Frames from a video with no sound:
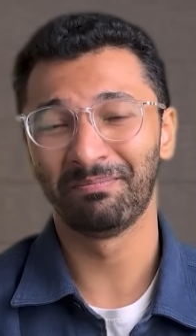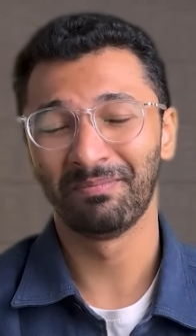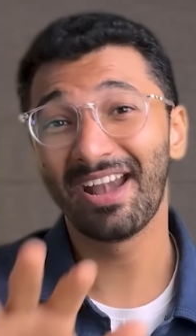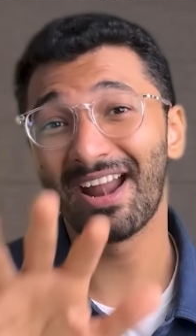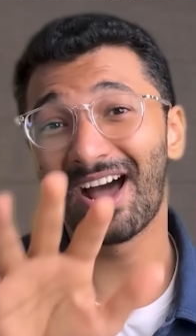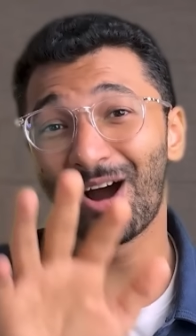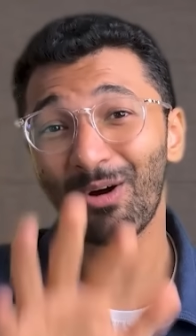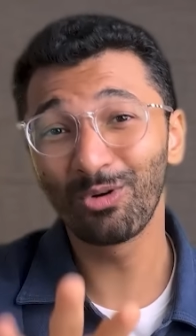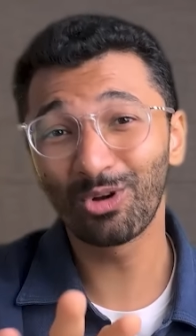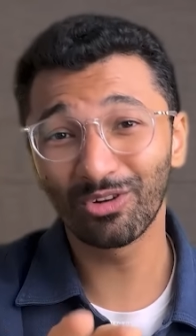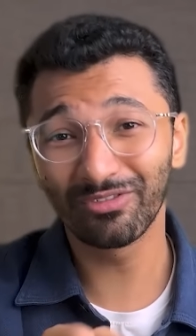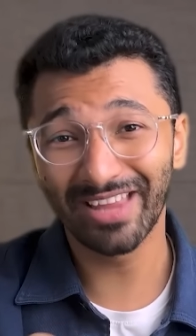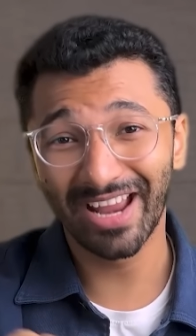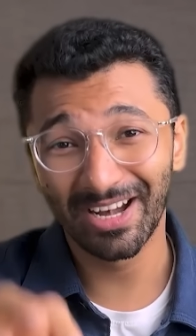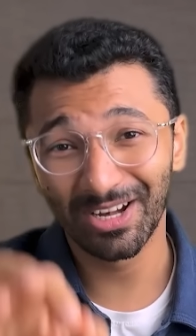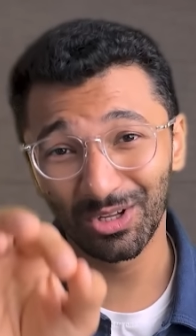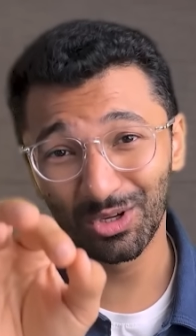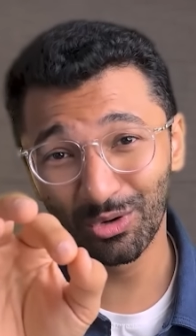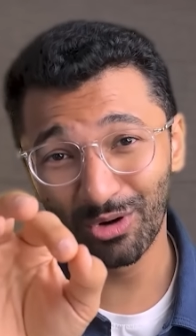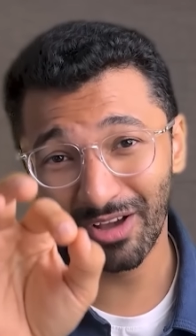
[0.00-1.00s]
And out of
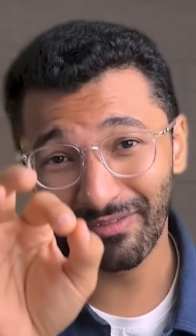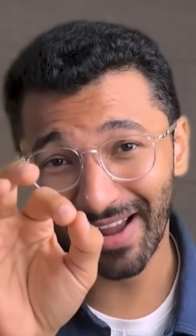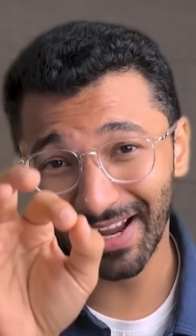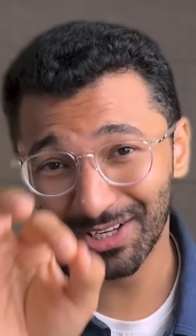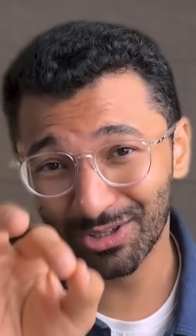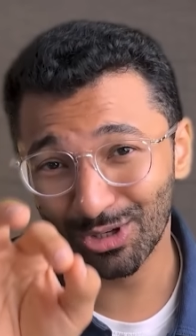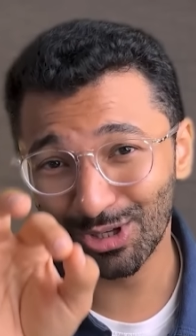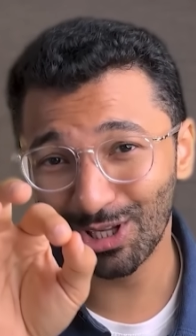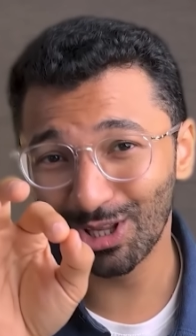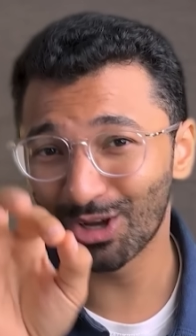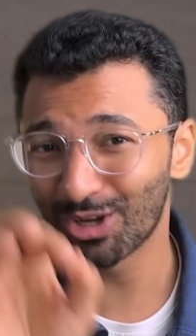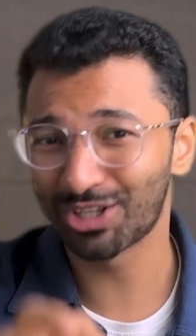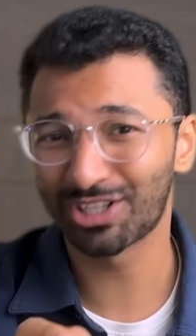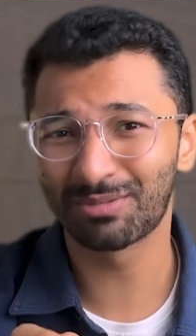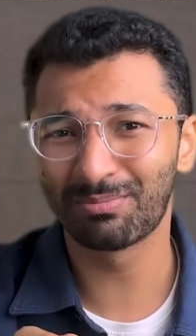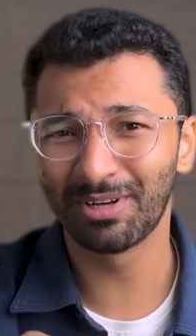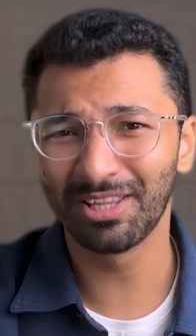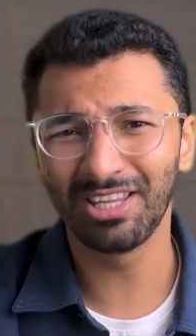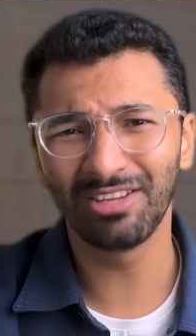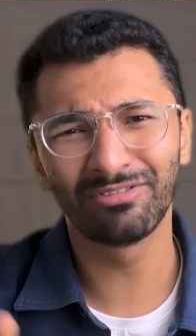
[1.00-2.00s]
that, you would have actually
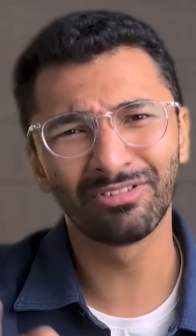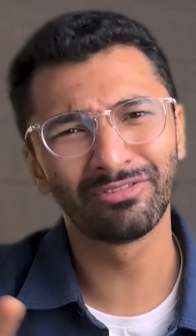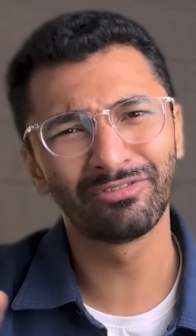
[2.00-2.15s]
lost money